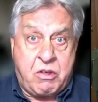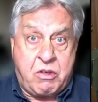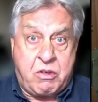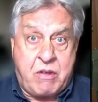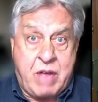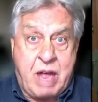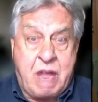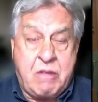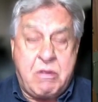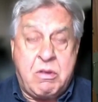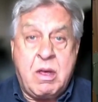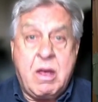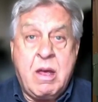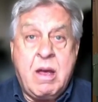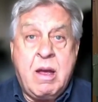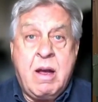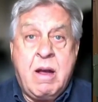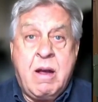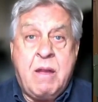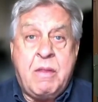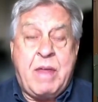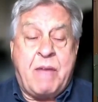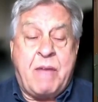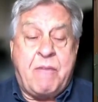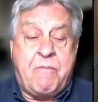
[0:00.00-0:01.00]
sense,
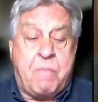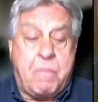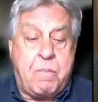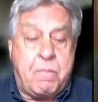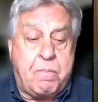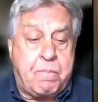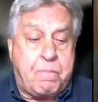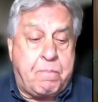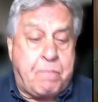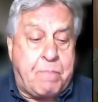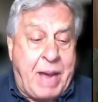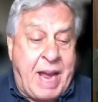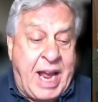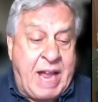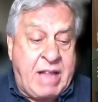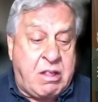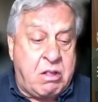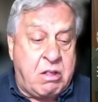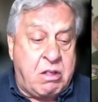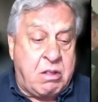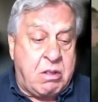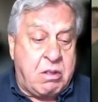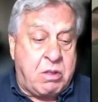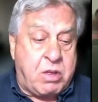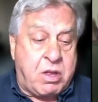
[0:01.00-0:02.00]
they've
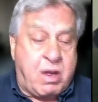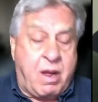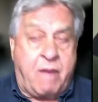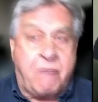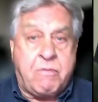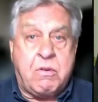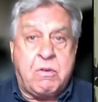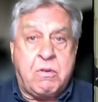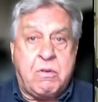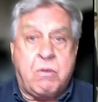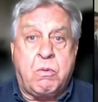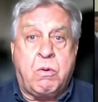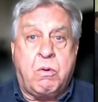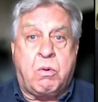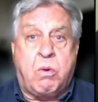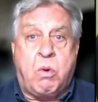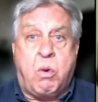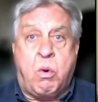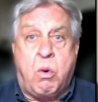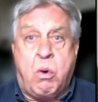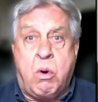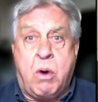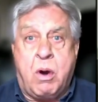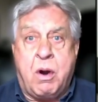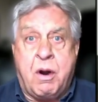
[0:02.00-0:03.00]
painted themselves into a
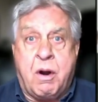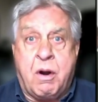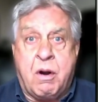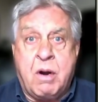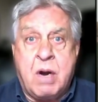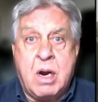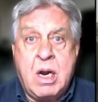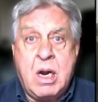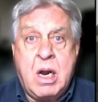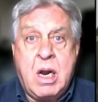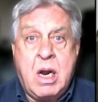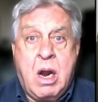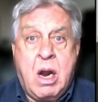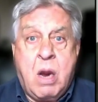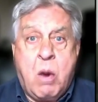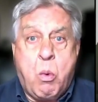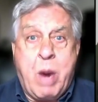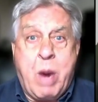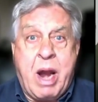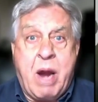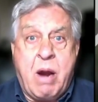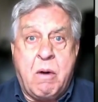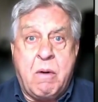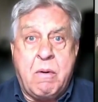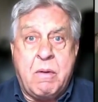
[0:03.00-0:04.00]
corner
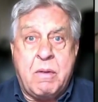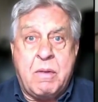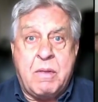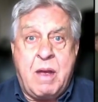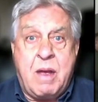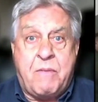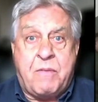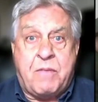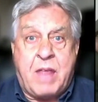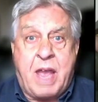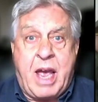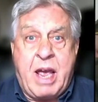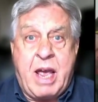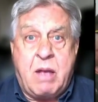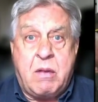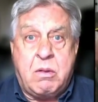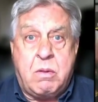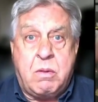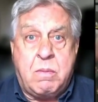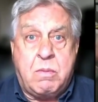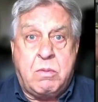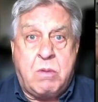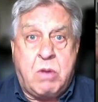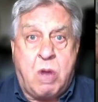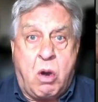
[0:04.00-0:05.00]
where if they
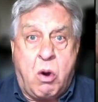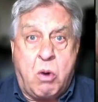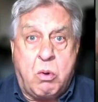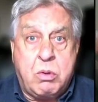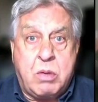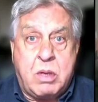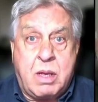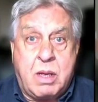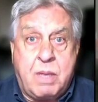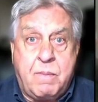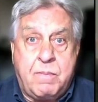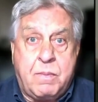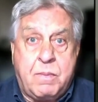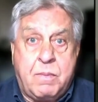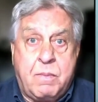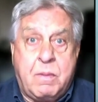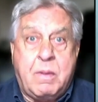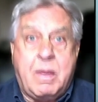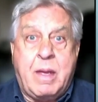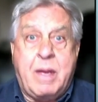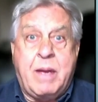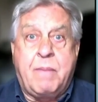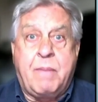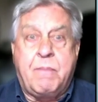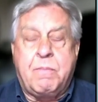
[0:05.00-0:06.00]
don't
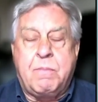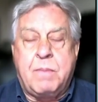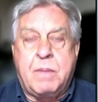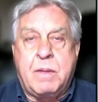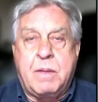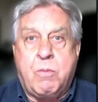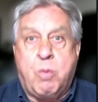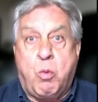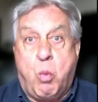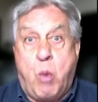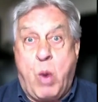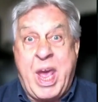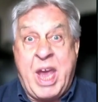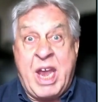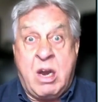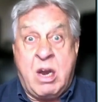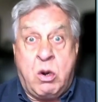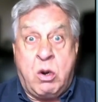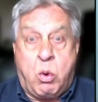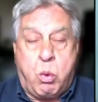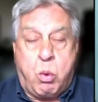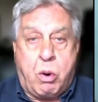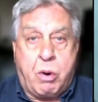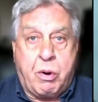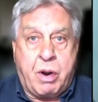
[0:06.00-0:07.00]

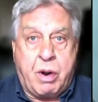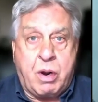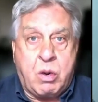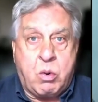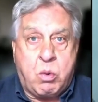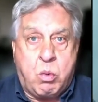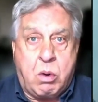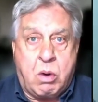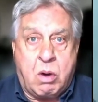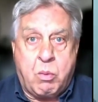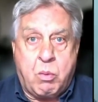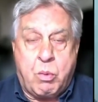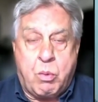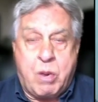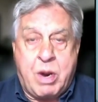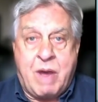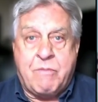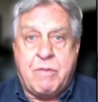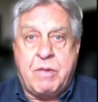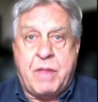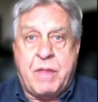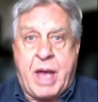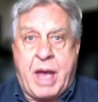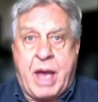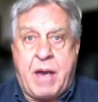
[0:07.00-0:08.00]
win, quote unquote,
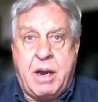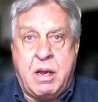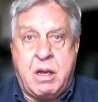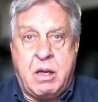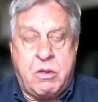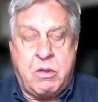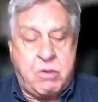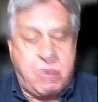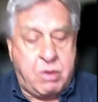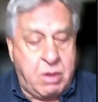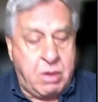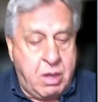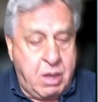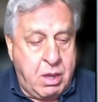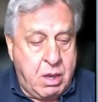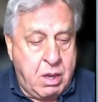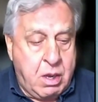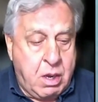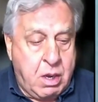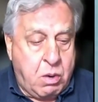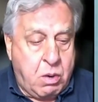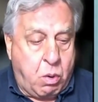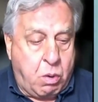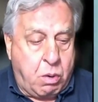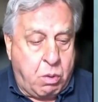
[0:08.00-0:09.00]
whatever that is,
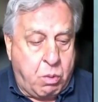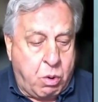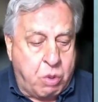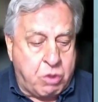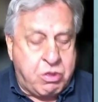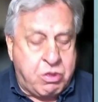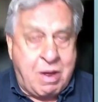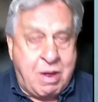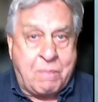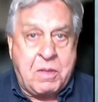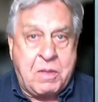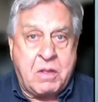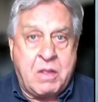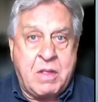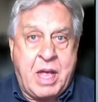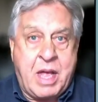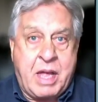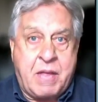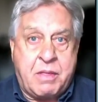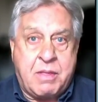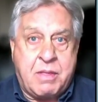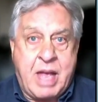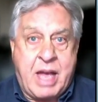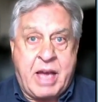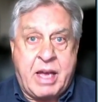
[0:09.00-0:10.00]
or something
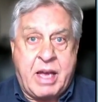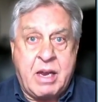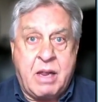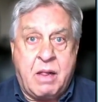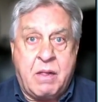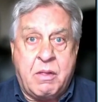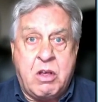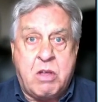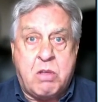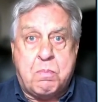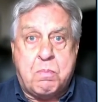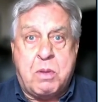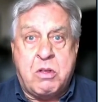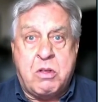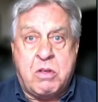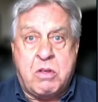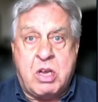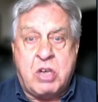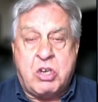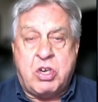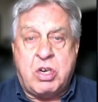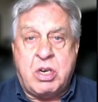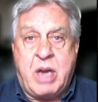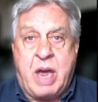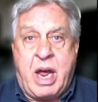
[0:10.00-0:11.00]
that they can at least
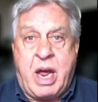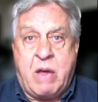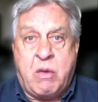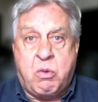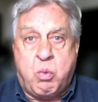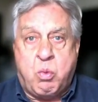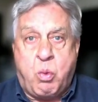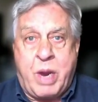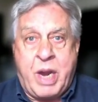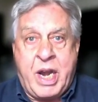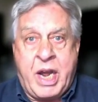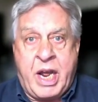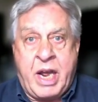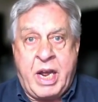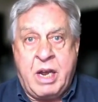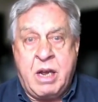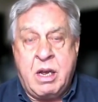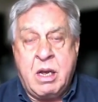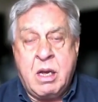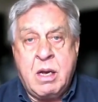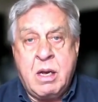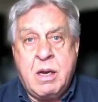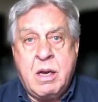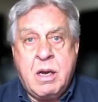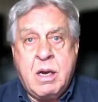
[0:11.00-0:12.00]
position as
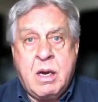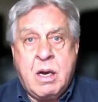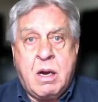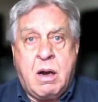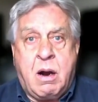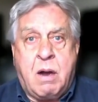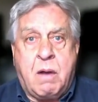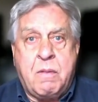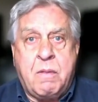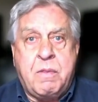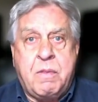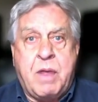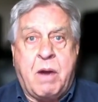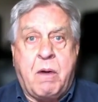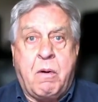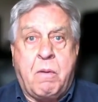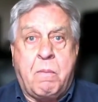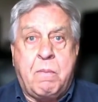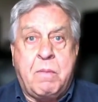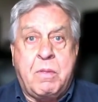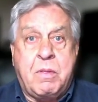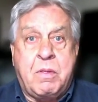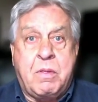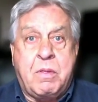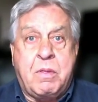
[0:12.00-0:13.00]
winning,
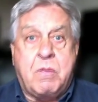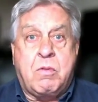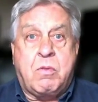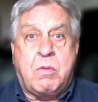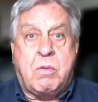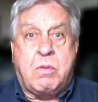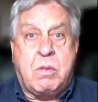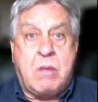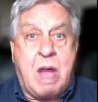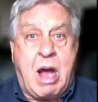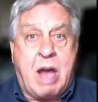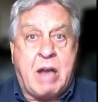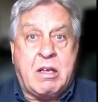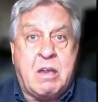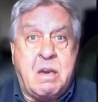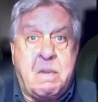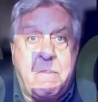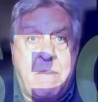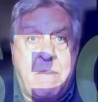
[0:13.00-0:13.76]
they're not going to